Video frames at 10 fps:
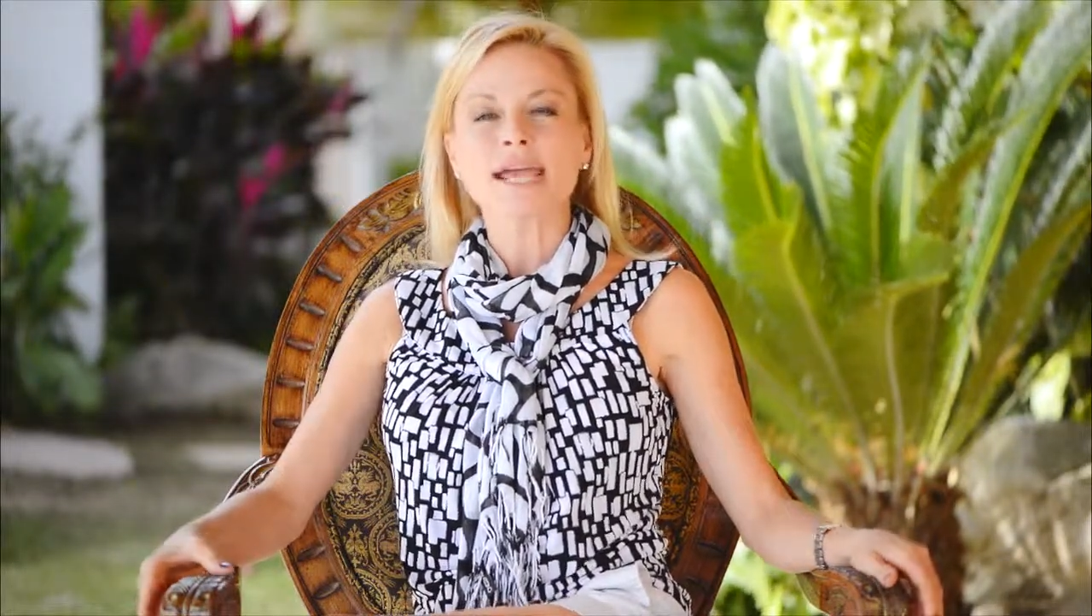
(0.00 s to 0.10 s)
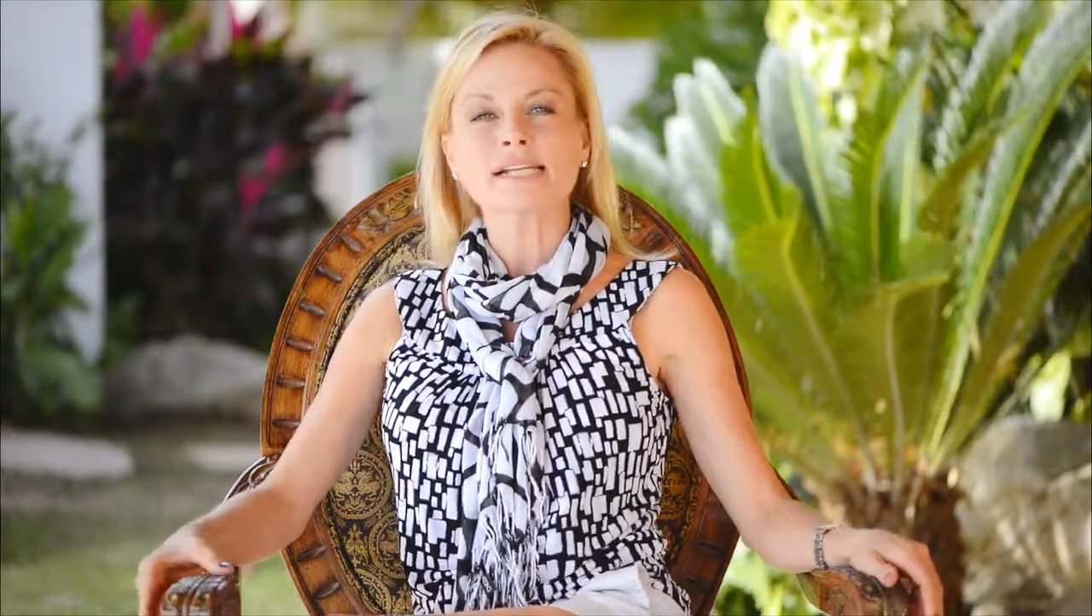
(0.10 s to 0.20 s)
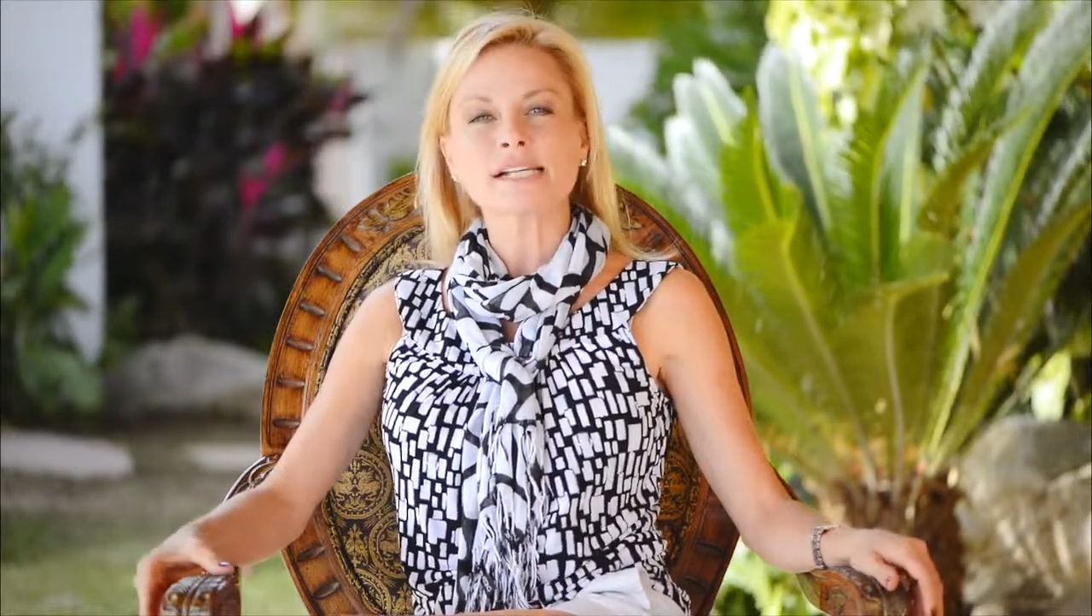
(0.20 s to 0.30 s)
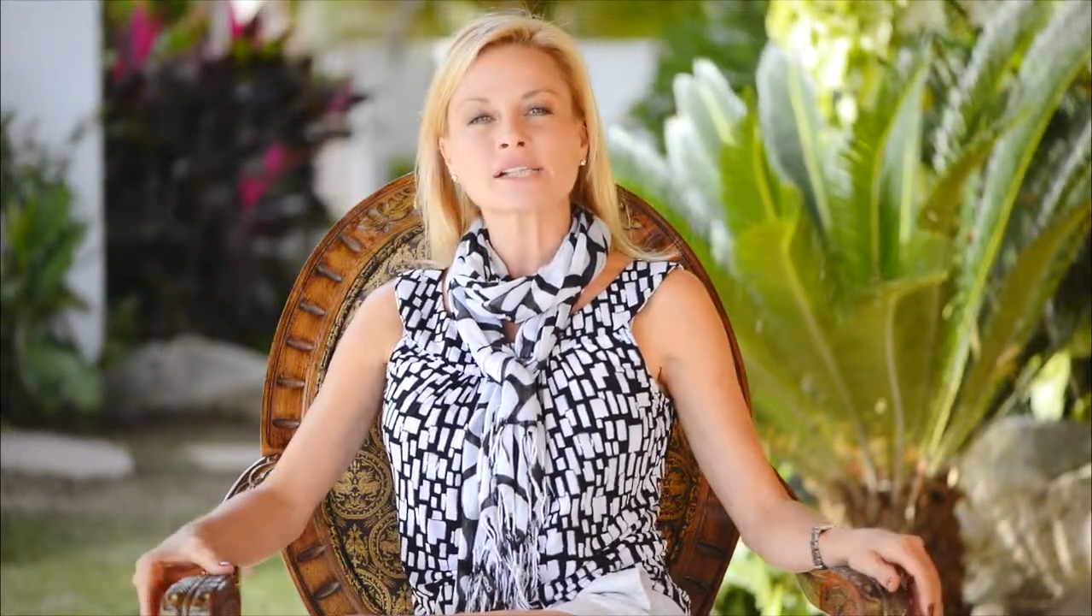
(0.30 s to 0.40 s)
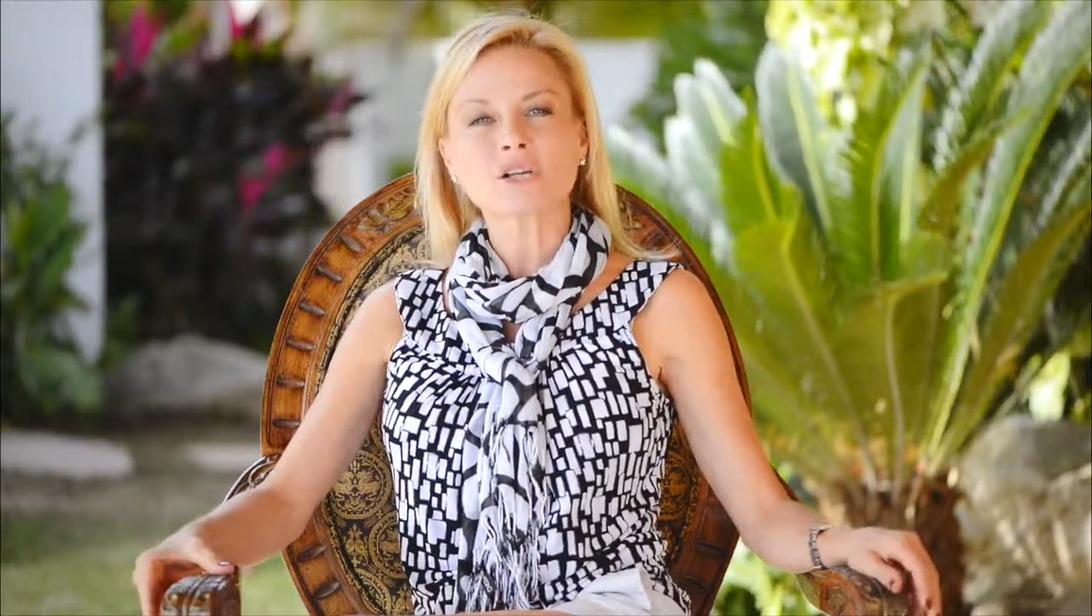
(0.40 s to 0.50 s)
It
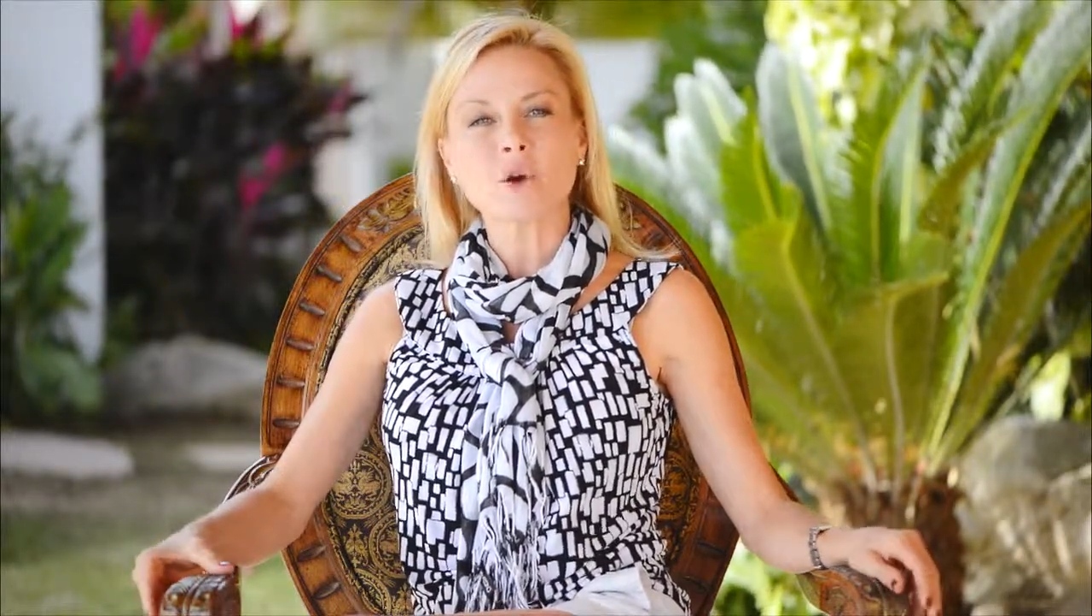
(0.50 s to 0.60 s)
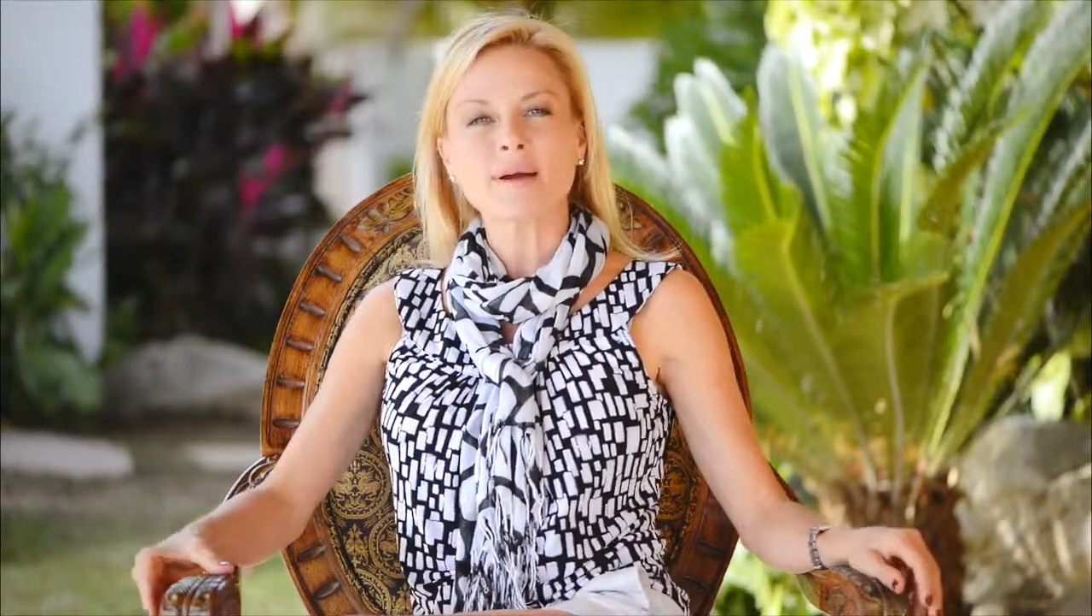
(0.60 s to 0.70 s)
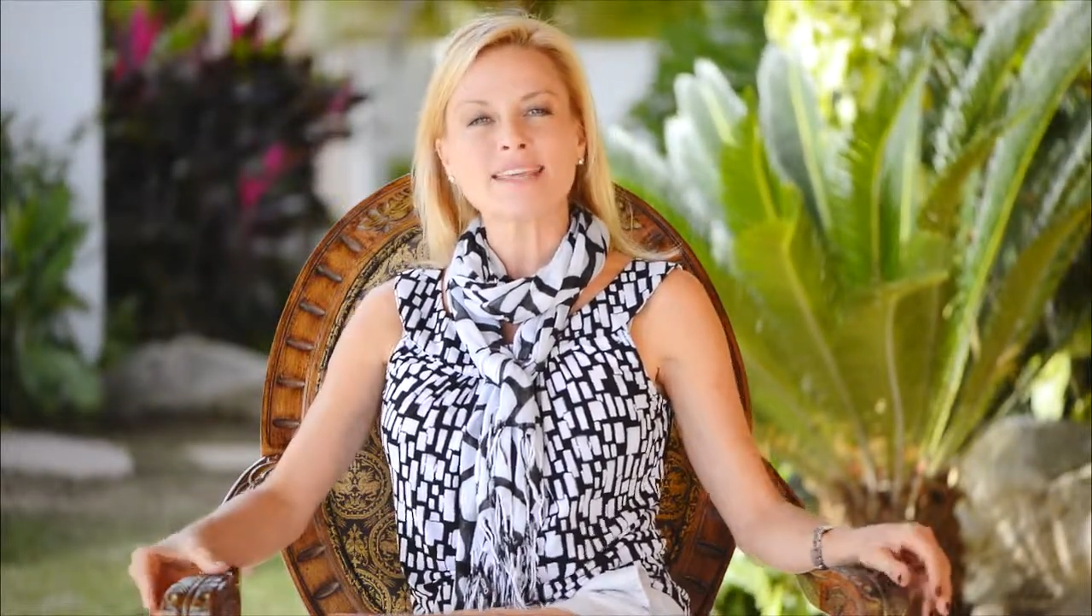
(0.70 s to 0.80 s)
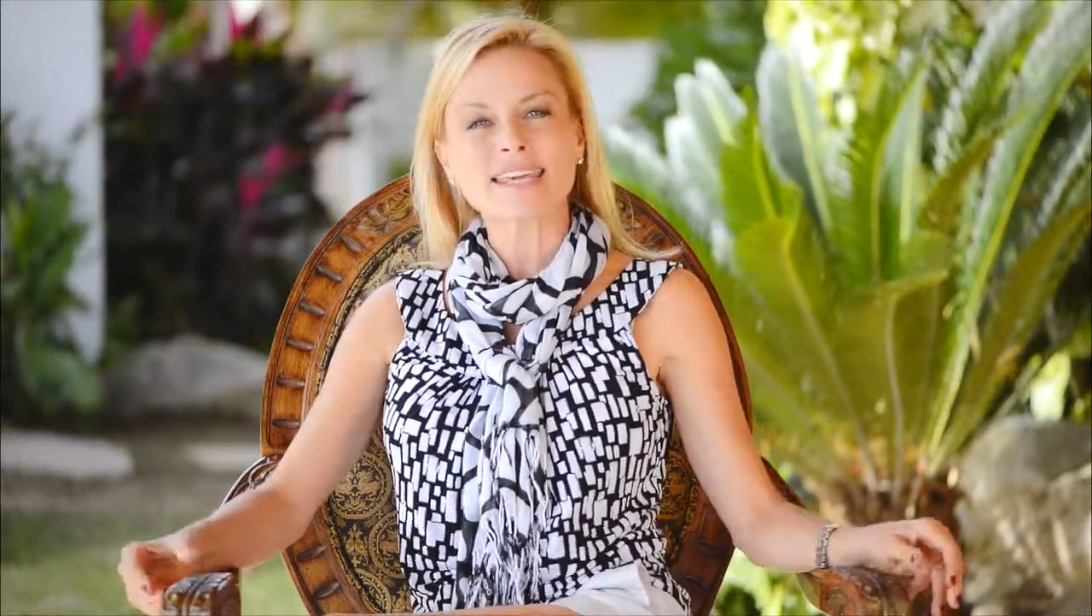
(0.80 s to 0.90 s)
doesn't go by the